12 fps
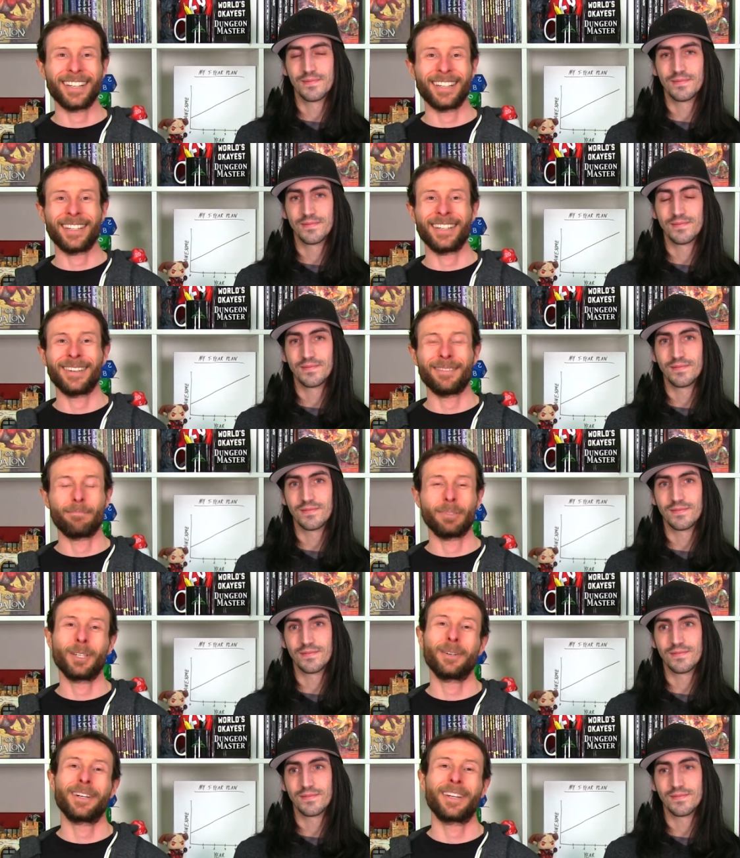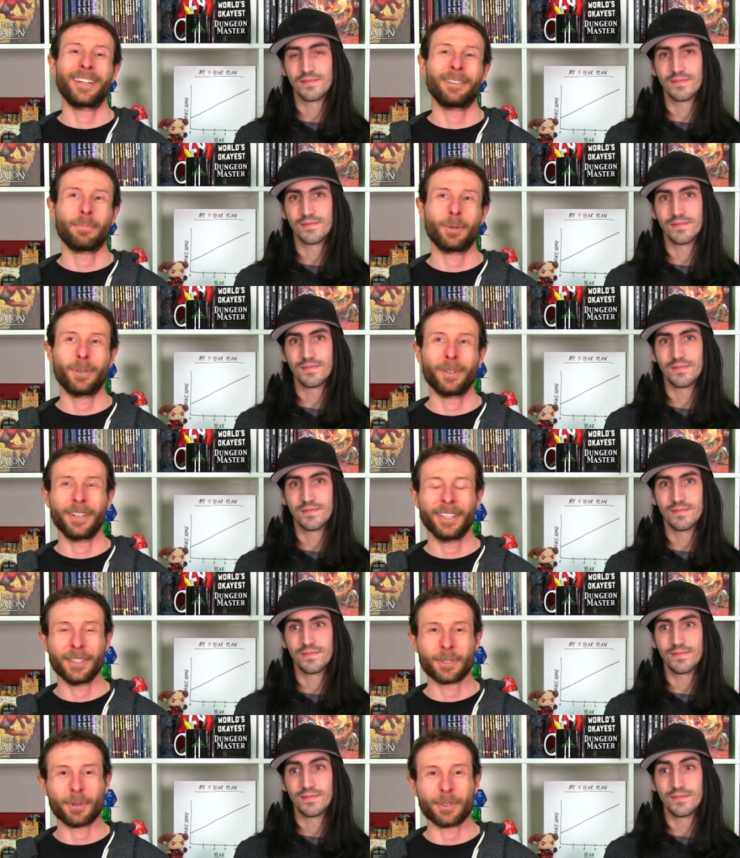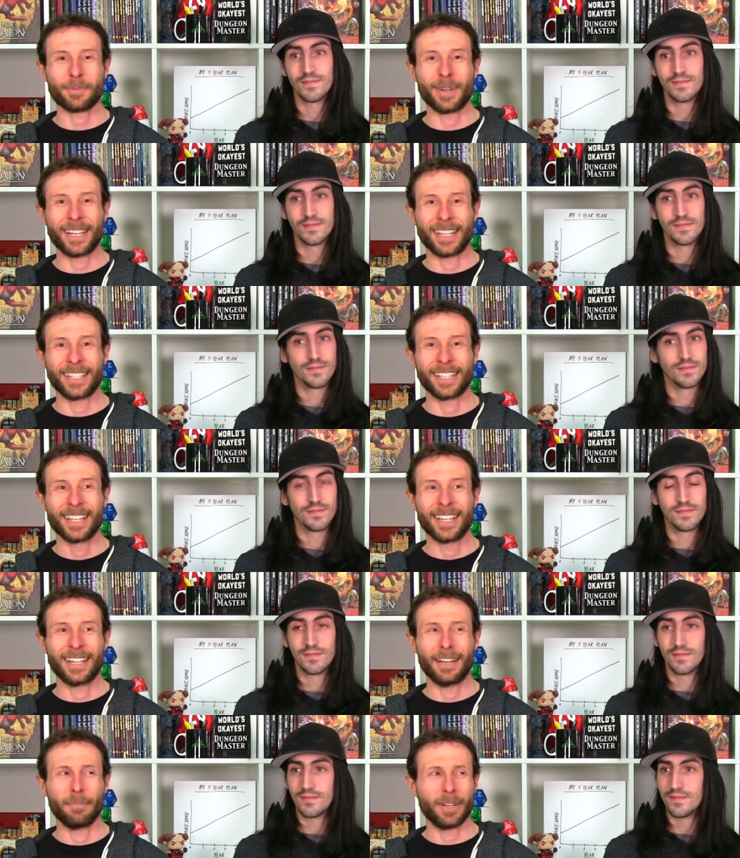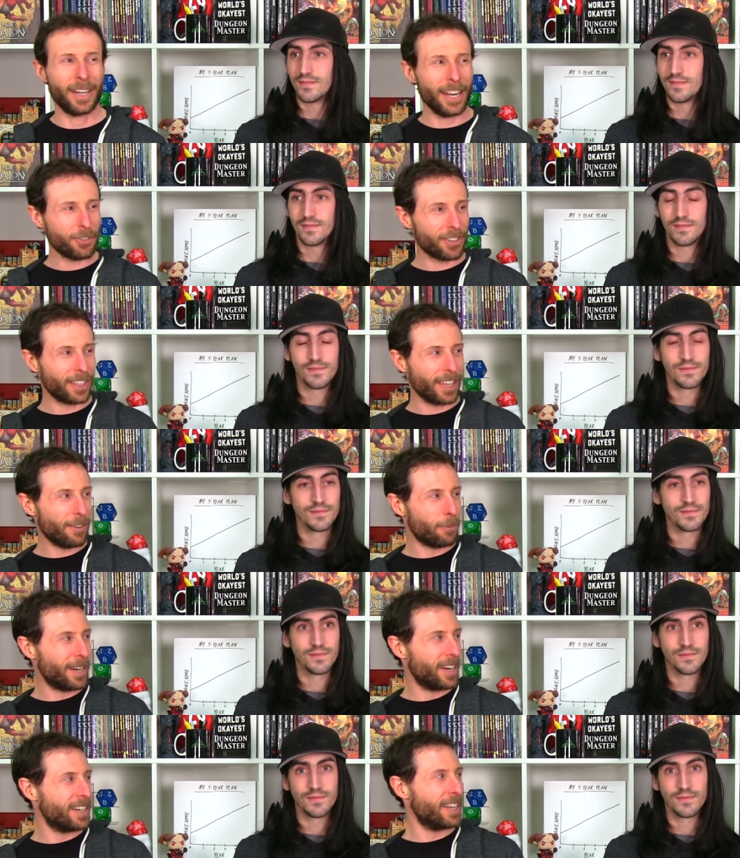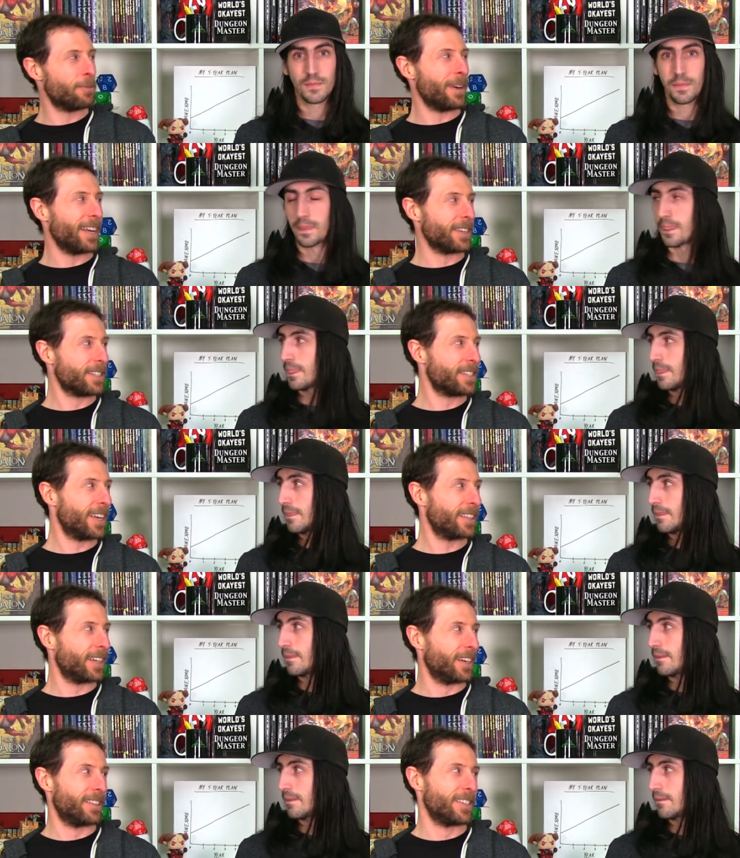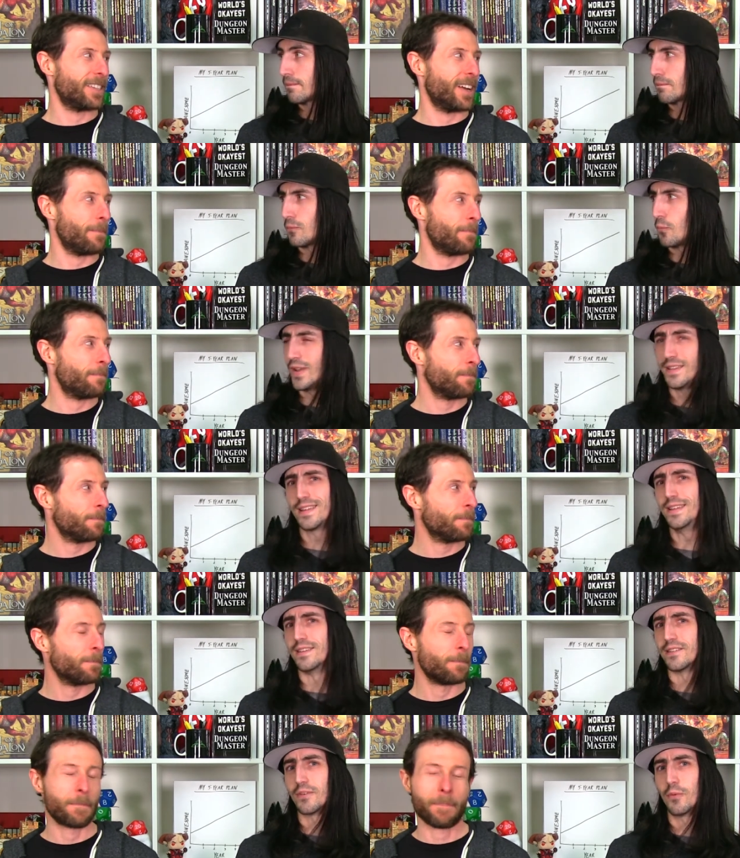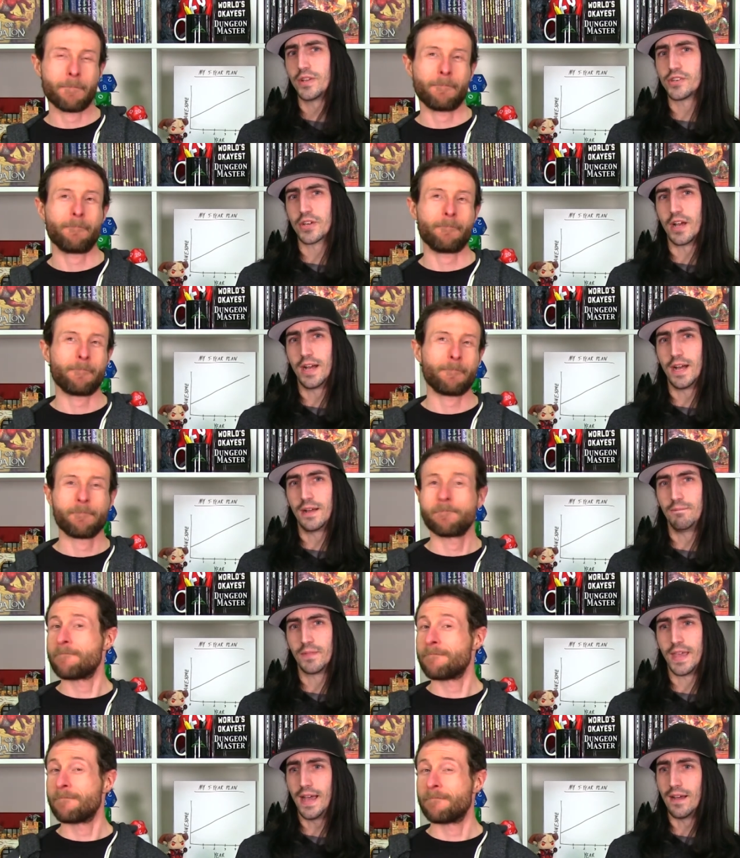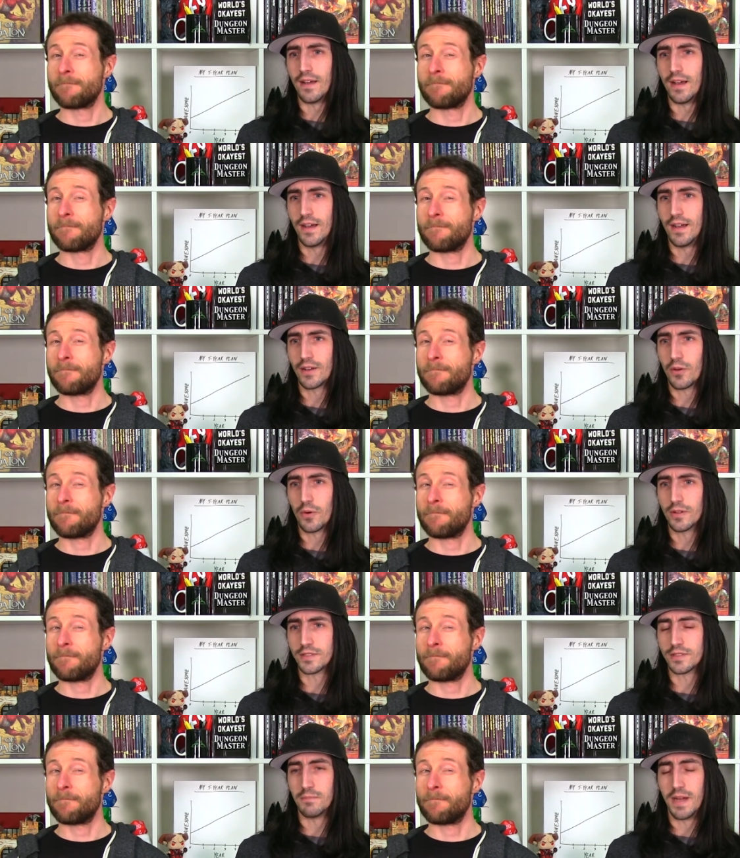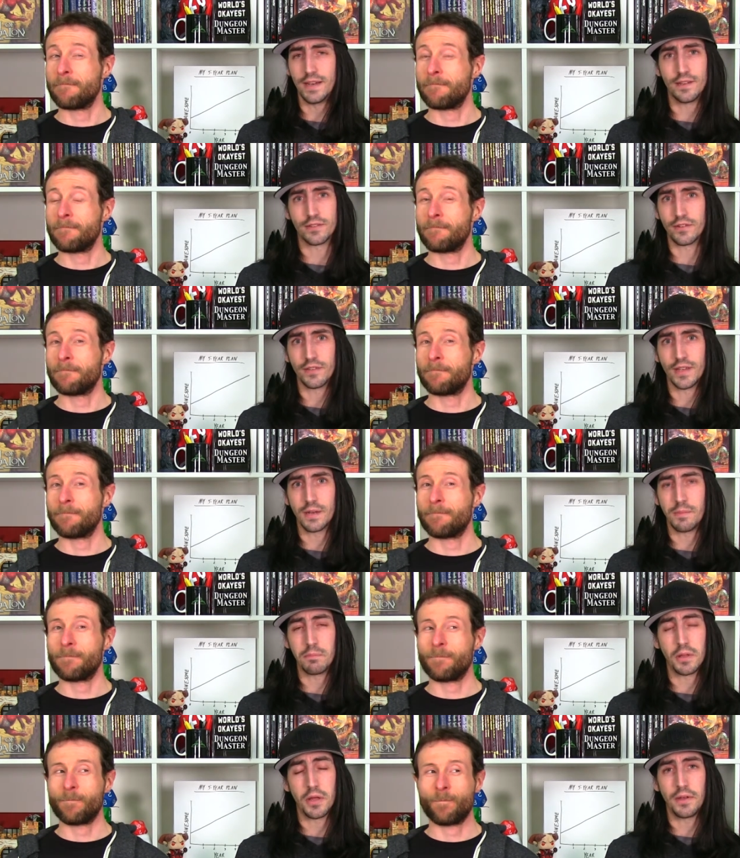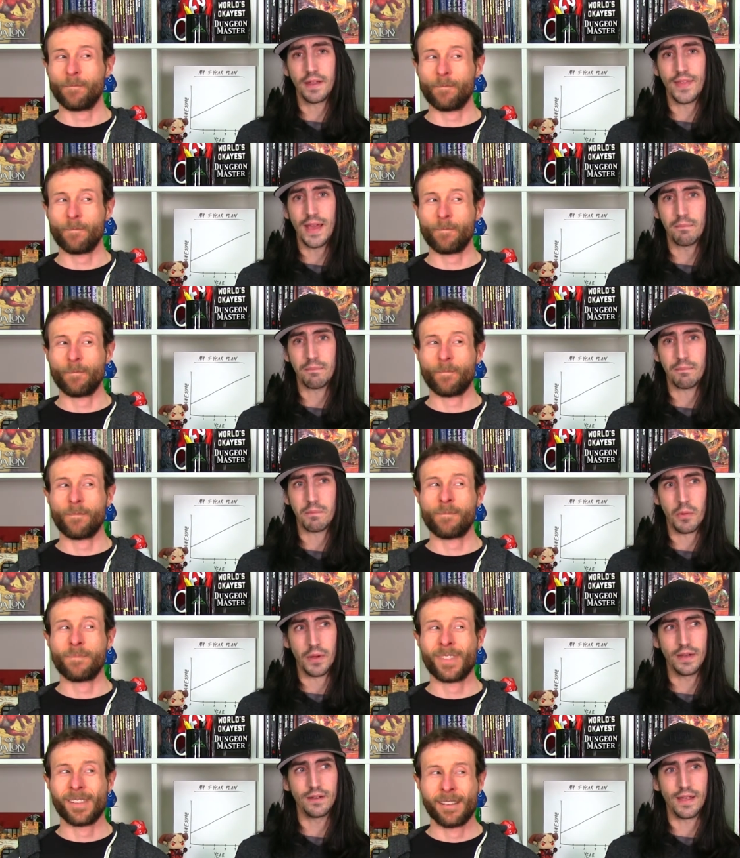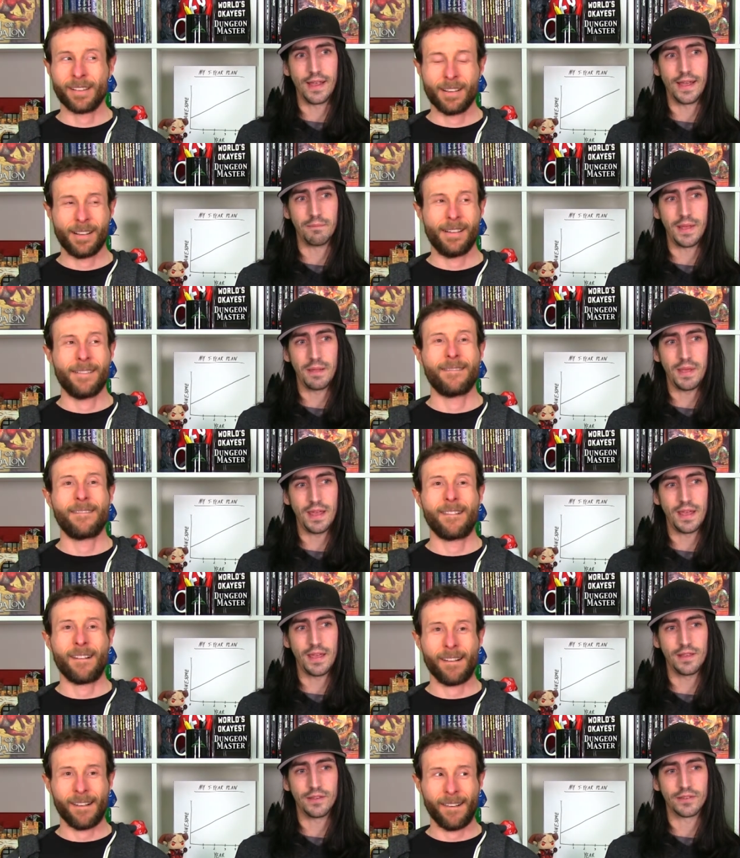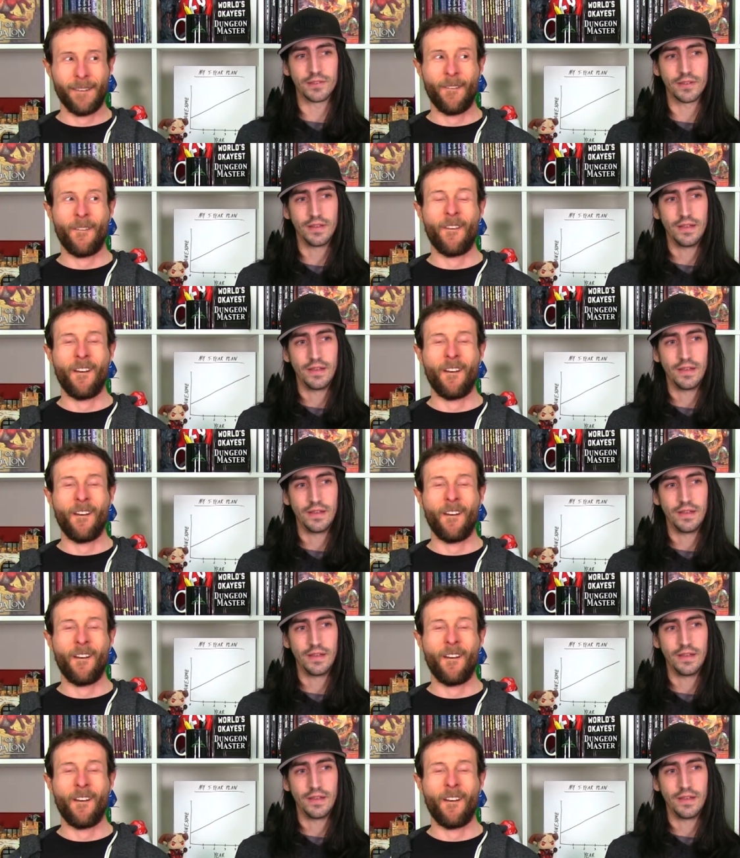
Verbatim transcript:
Speaker 1: uh, blowing poor Illinsworth's mind. Um, but interestingly enough, we didn't need rings to get there this time.
Speaker 2: We didn't, which, um, yeah, uh, Ghourd's mind is certainly going to be blown at that point, and maybe his,